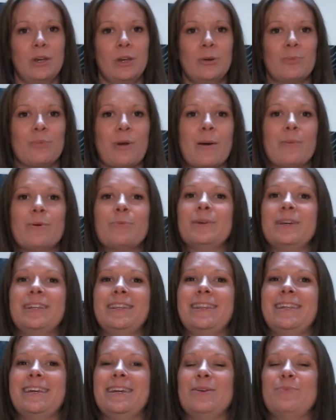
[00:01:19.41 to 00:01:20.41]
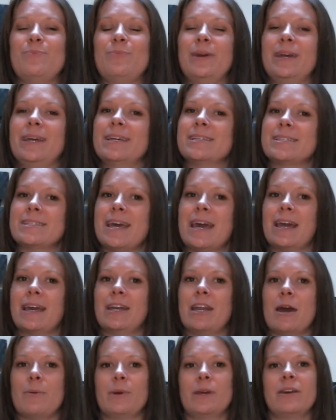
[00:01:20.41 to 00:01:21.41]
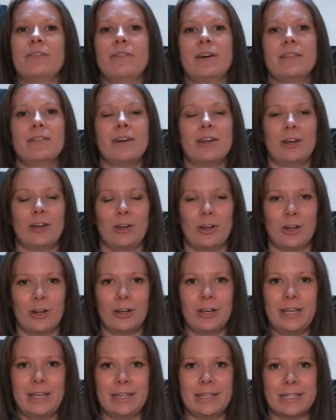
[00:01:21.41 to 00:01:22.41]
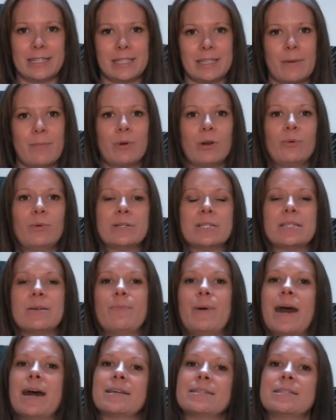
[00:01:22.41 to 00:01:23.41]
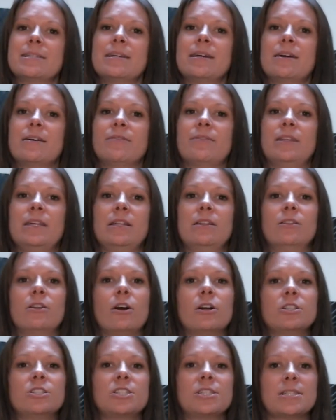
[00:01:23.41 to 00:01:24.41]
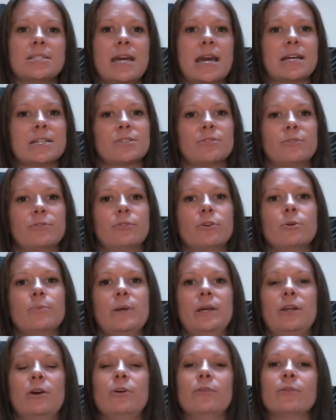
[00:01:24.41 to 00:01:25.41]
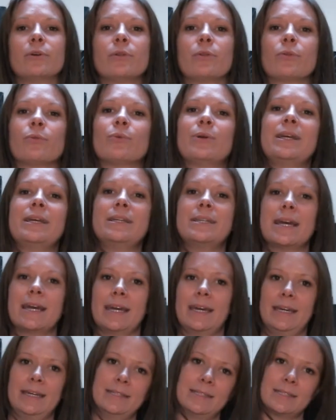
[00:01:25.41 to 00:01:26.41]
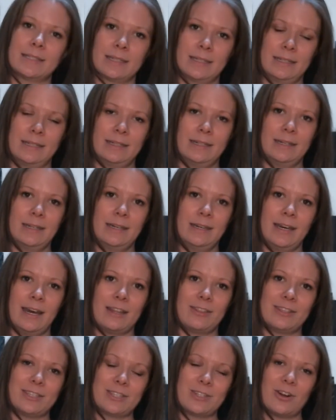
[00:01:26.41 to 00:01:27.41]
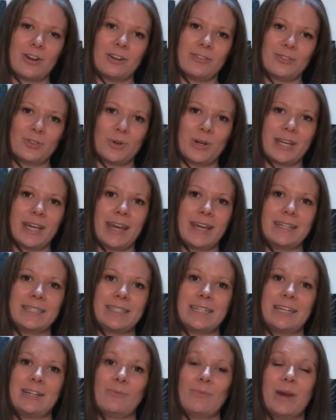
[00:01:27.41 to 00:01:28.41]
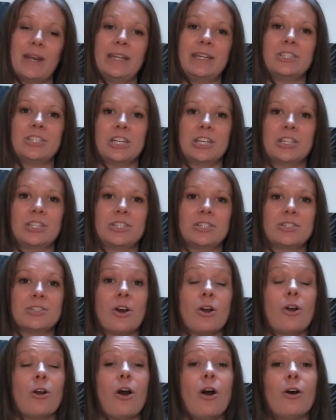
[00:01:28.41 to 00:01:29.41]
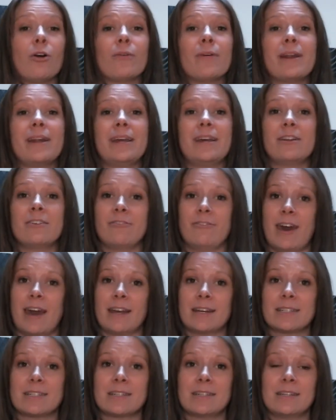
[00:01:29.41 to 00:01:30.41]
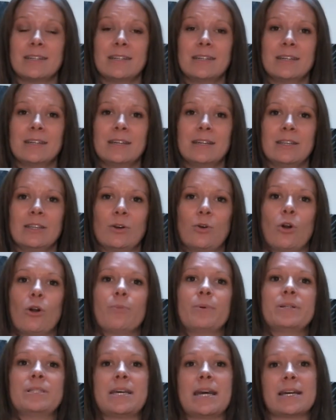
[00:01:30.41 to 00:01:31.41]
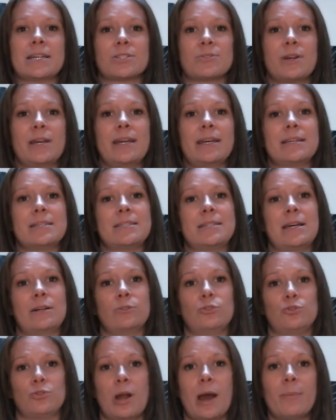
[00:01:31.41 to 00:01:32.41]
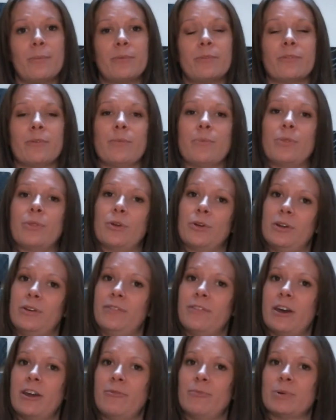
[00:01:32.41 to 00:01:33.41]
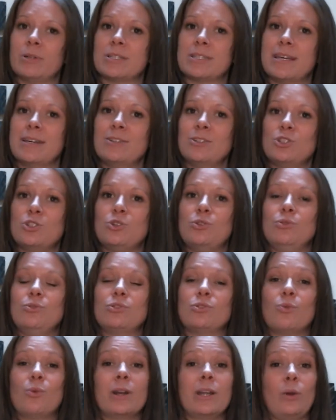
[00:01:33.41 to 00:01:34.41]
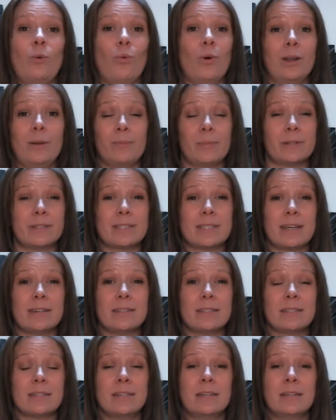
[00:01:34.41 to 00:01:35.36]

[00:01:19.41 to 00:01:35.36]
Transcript: Probably the biggest economic event that occurred in December was the passing of the largest tax reform in over 3 decades. At the start of 2018, many changes are already in effect. The corporate tax rate has now dropped from 35% to 21%.